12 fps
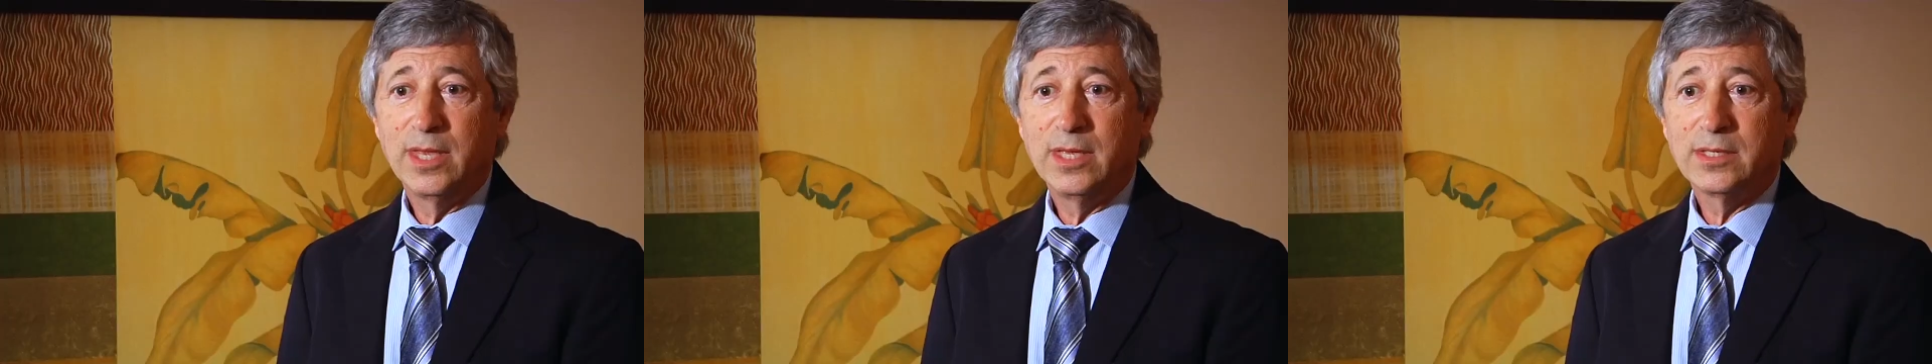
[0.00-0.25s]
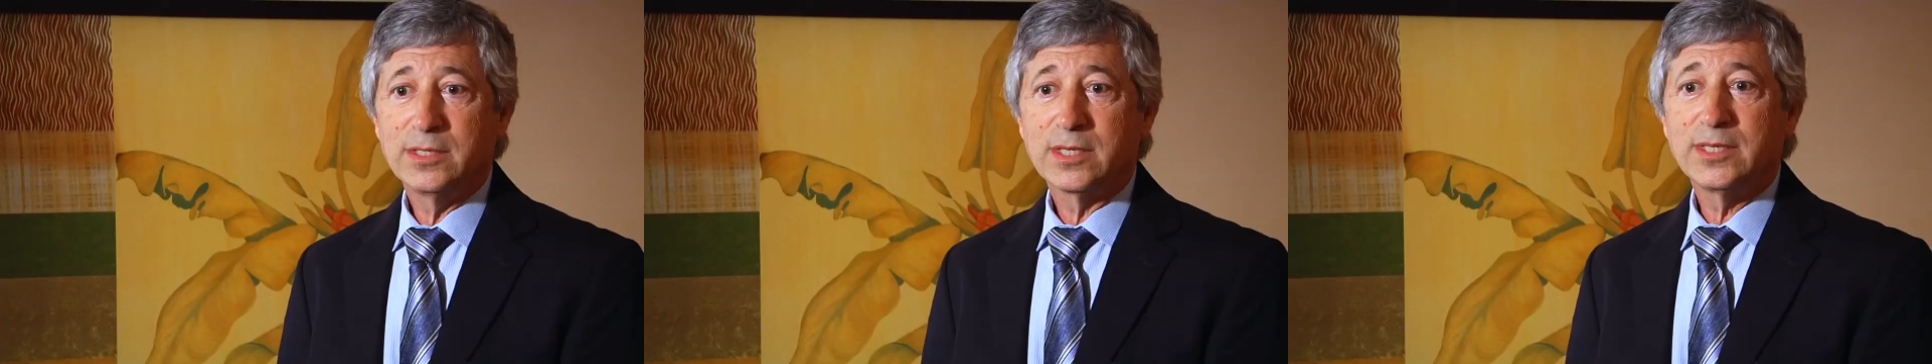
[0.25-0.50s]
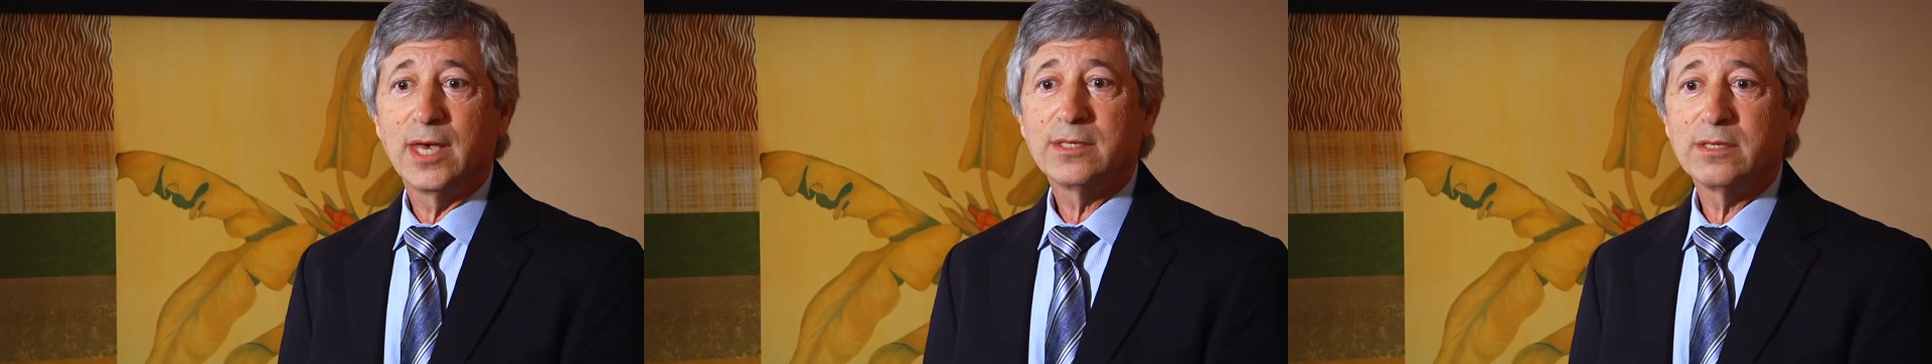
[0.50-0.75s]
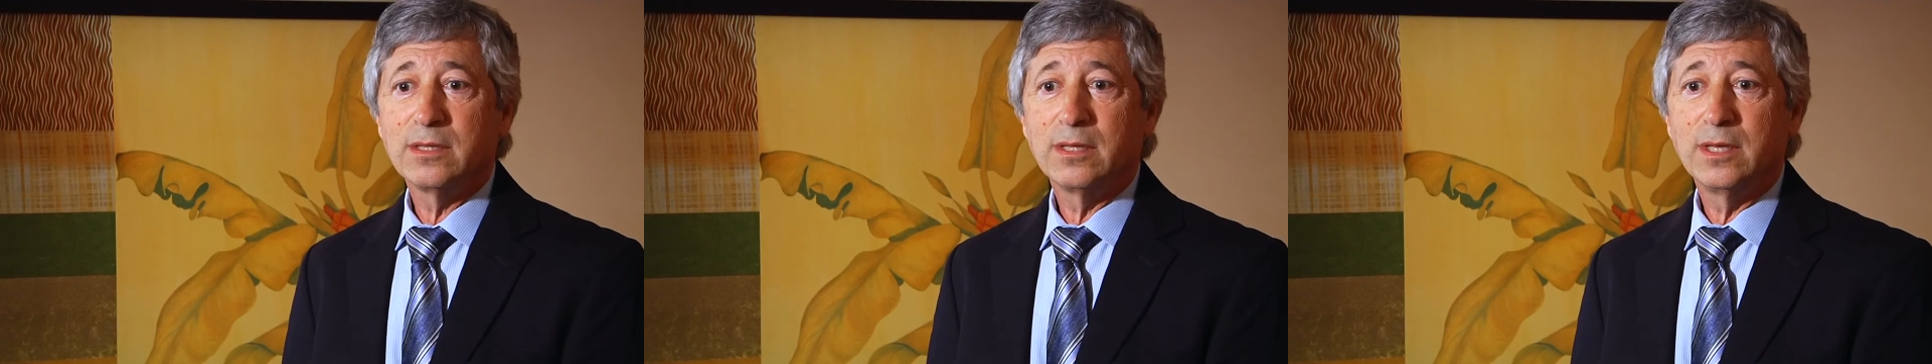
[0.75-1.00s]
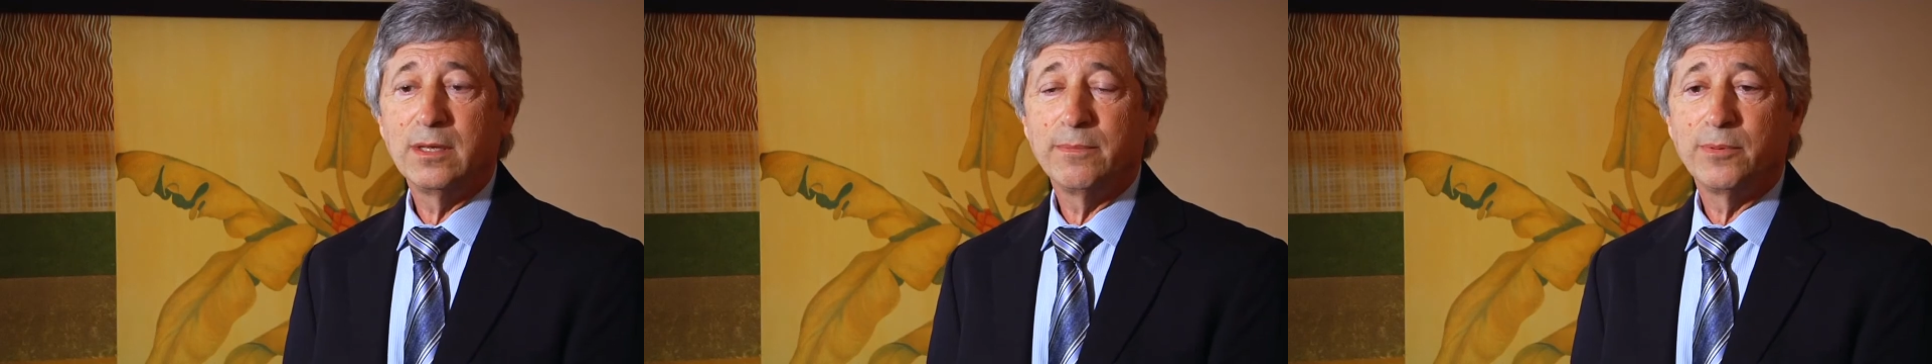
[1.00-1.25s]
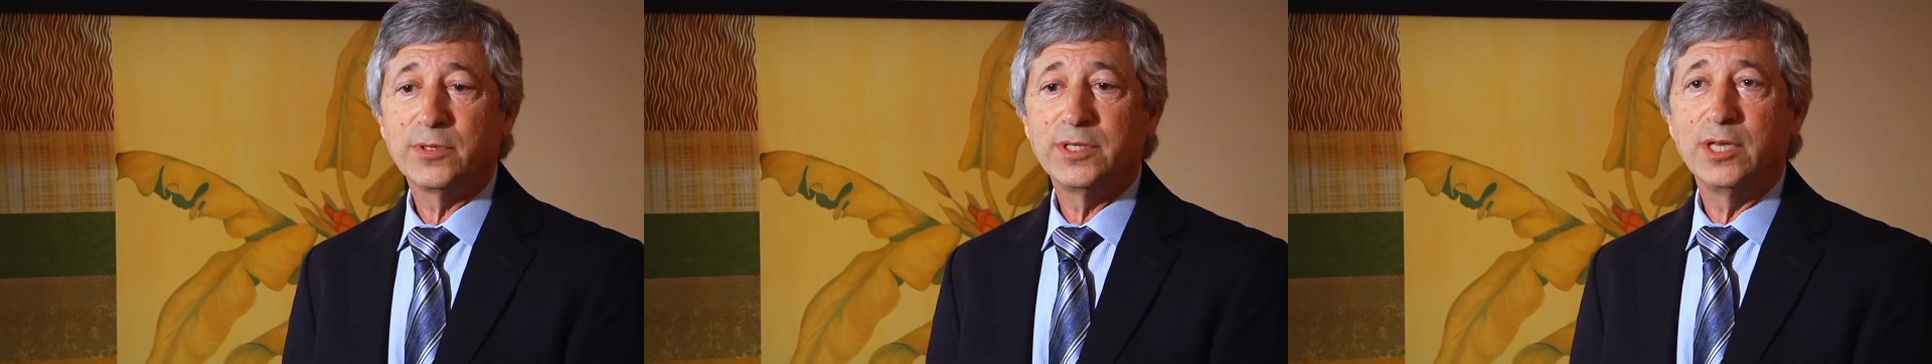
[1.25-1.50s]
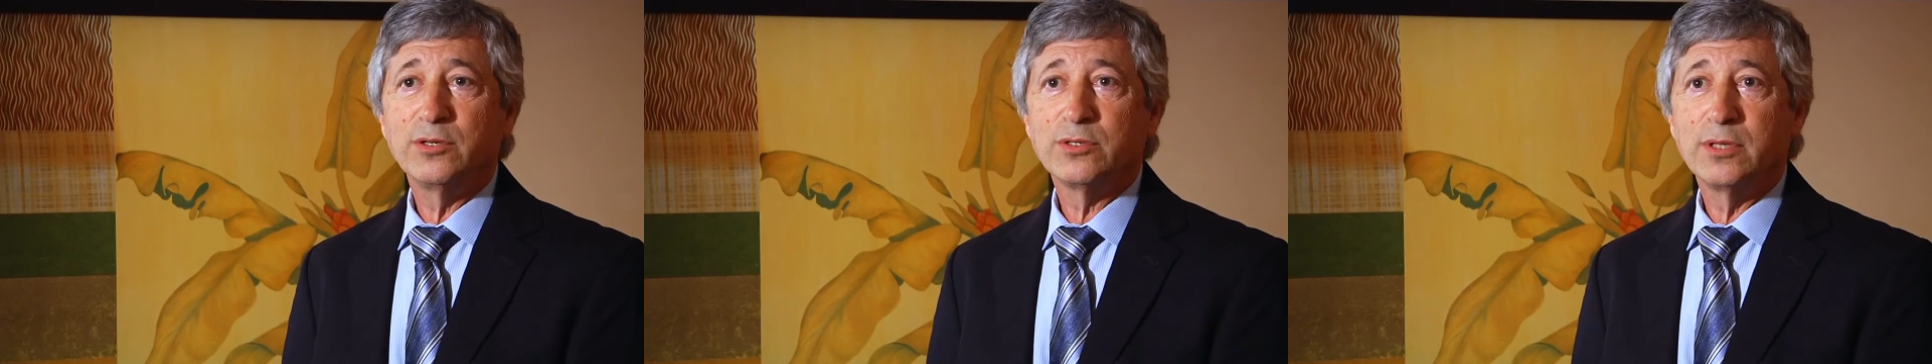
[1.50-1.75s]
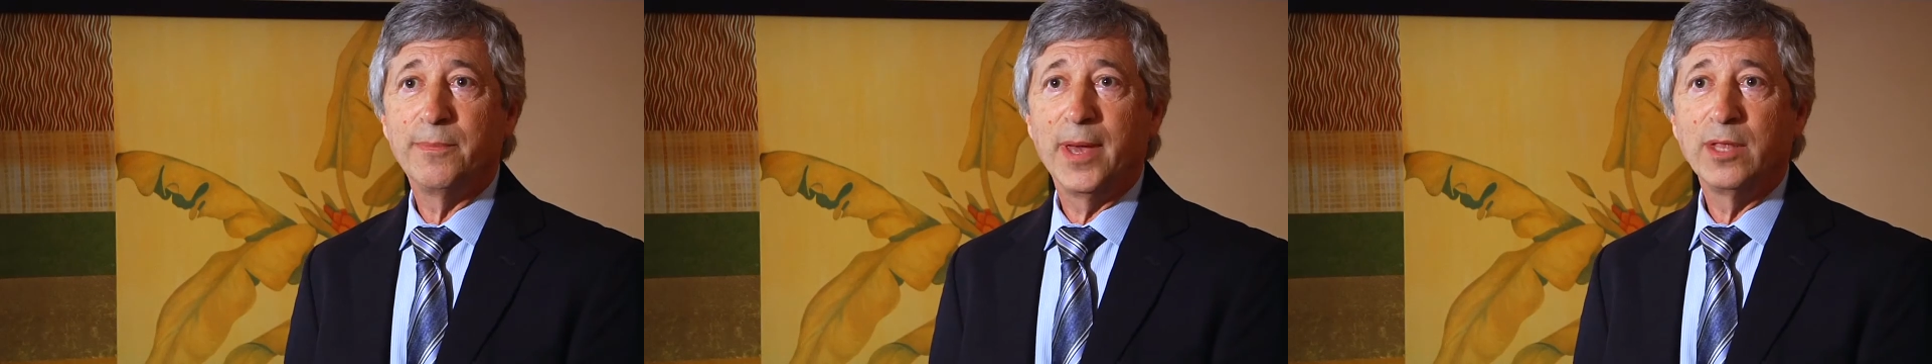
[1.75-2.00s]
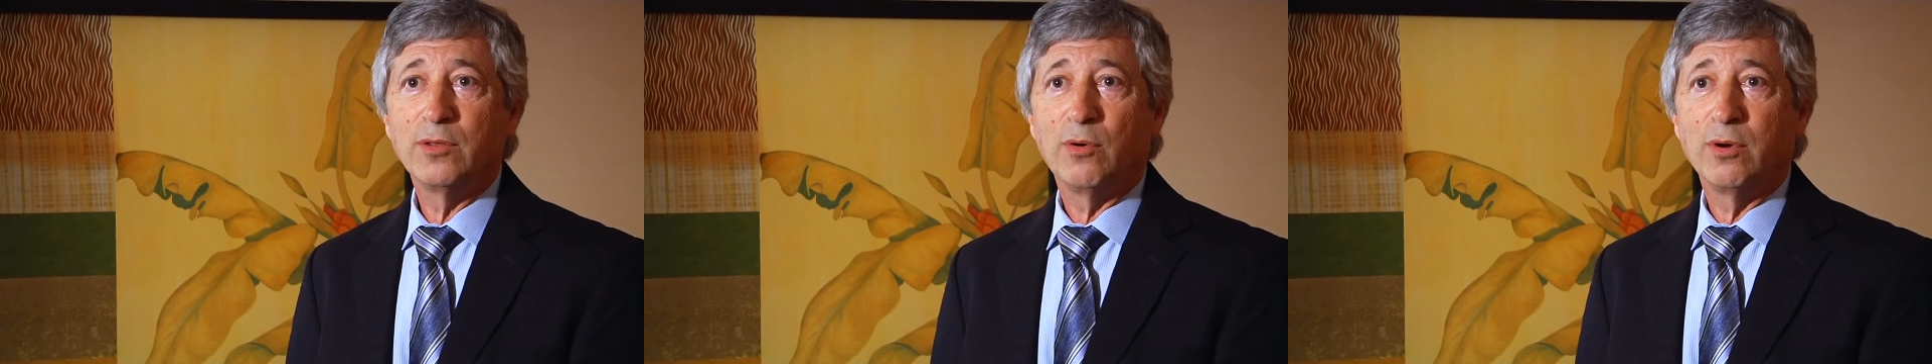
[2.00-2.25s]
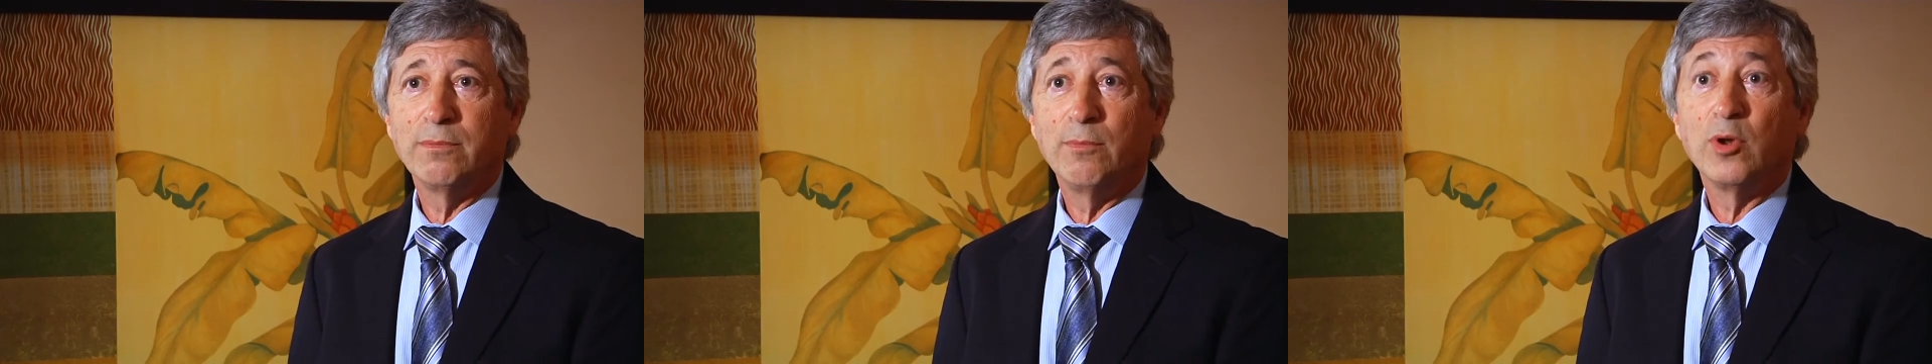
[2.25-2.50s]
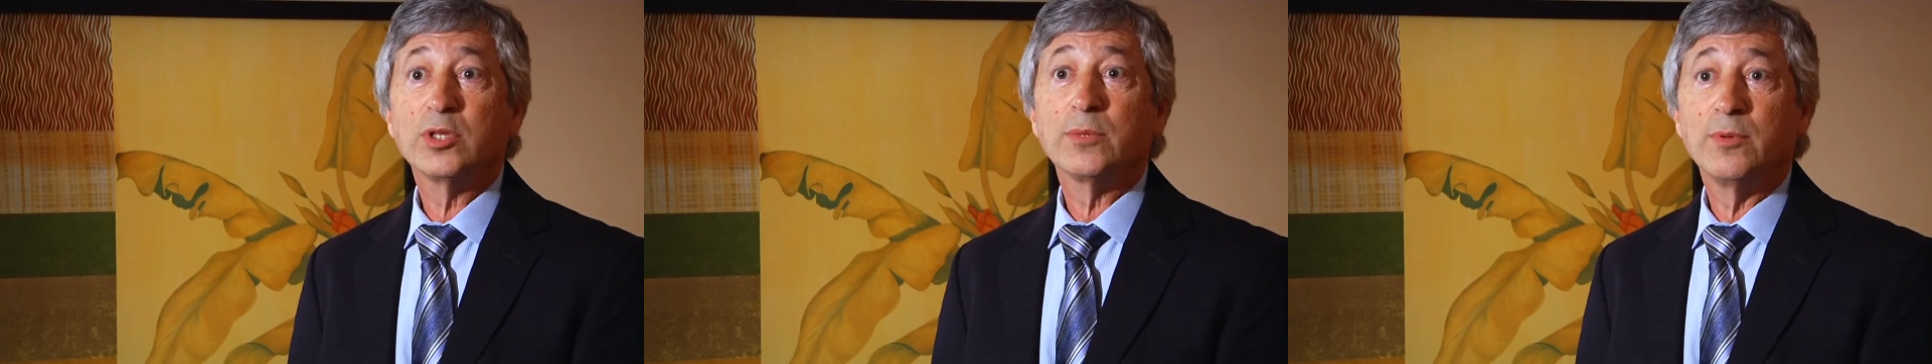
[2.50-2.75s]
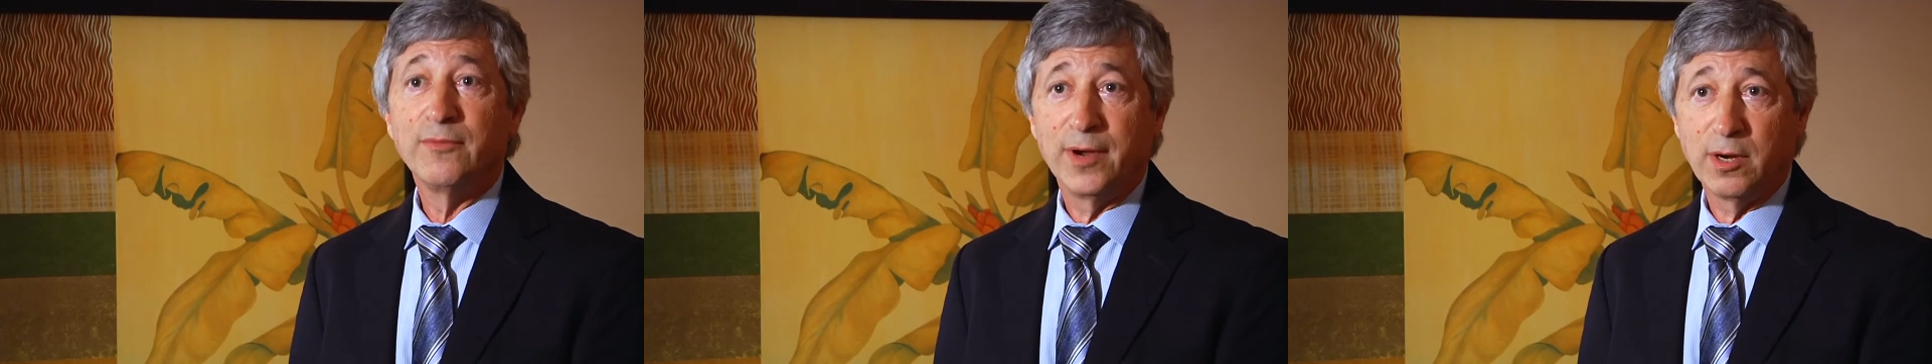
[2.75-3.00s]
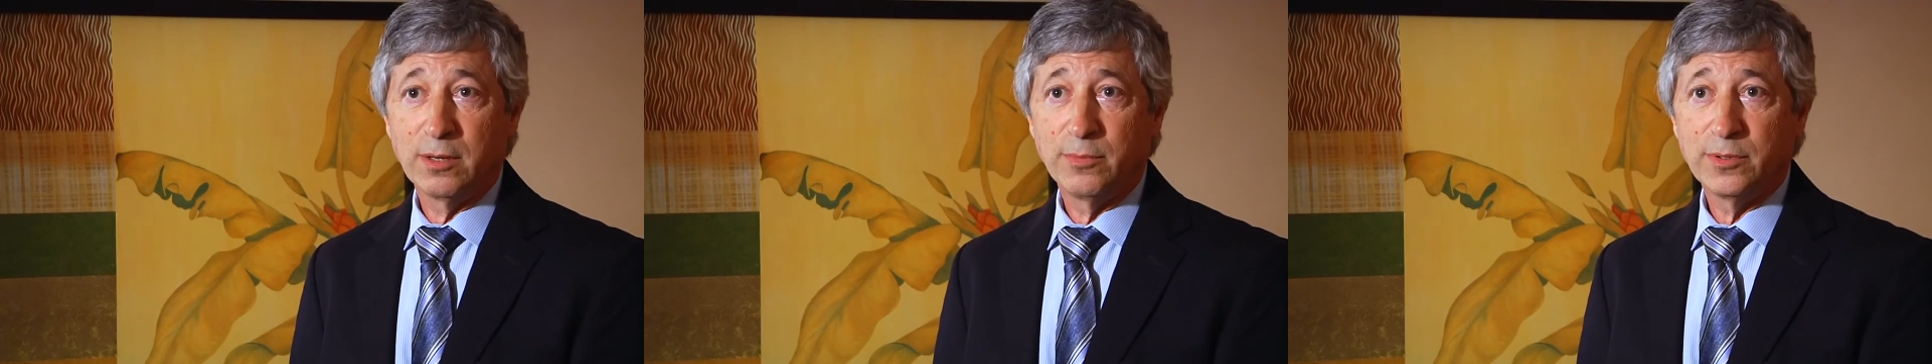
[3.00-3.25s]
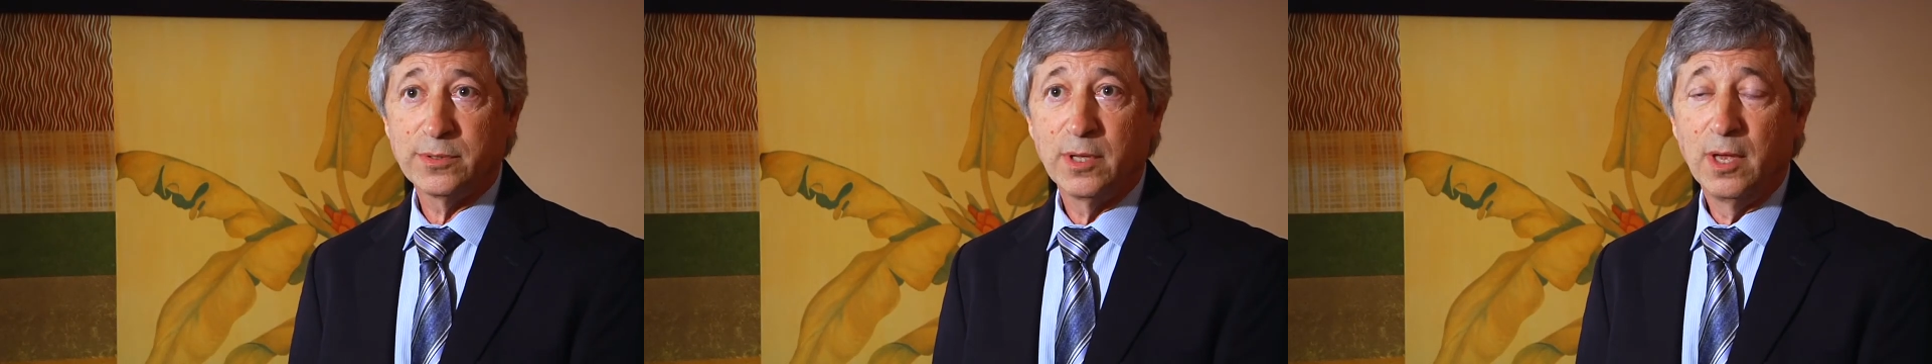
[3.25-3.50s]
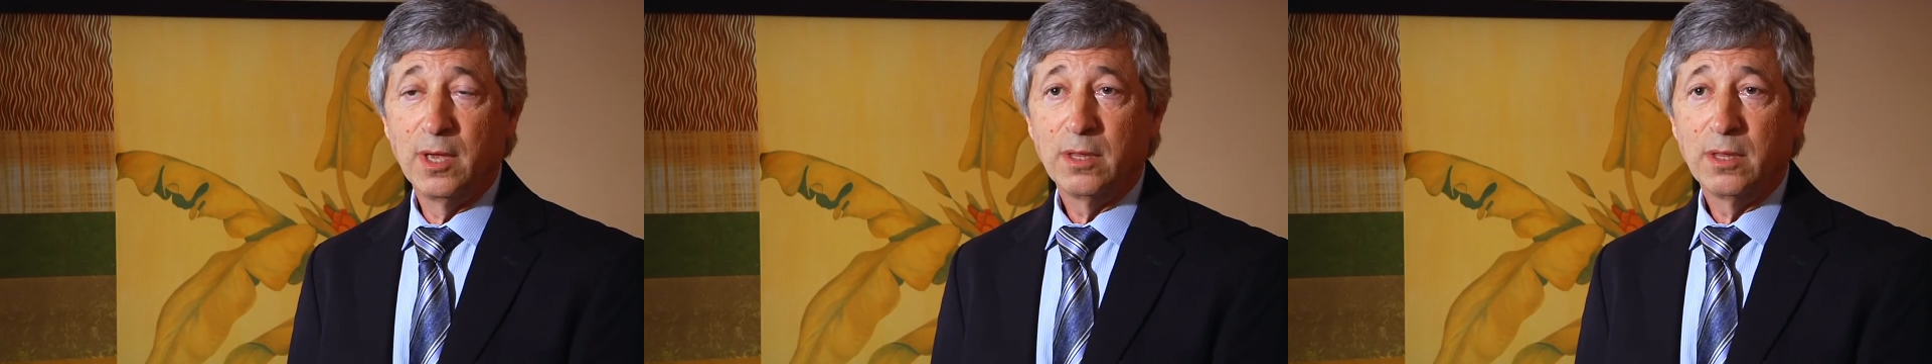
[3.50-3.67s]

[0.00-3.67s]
The success of the procedures depend on multiple variables.